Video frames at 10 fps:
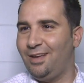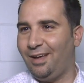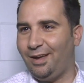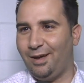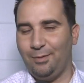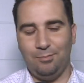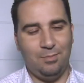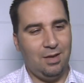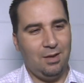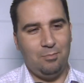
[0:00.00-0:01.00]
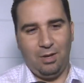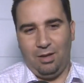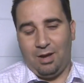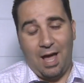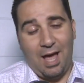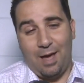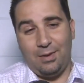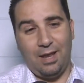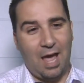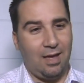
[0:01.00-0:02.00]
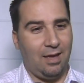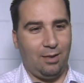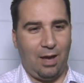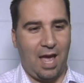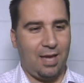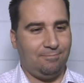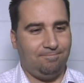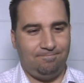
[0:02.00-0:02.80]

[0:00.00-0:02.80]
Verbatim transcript: Um, but look, I, I mean, I look, I,